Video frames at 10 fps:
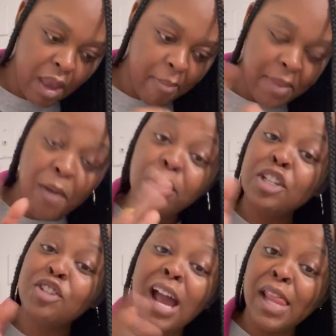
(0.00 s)
I want
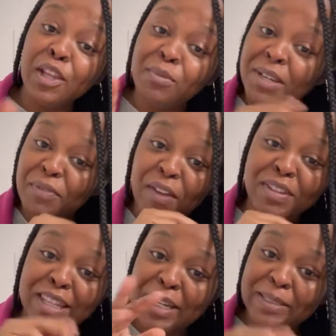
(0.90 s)
to try a little bit of
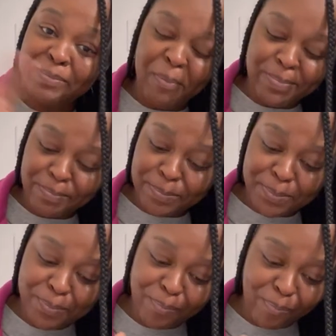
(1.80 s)
everything
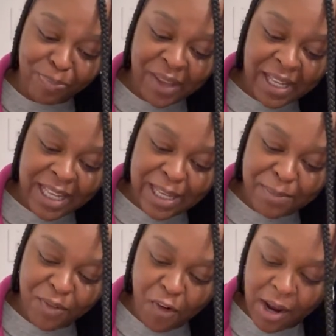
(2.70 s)

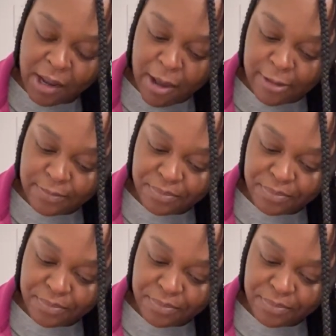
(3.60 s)
before I go.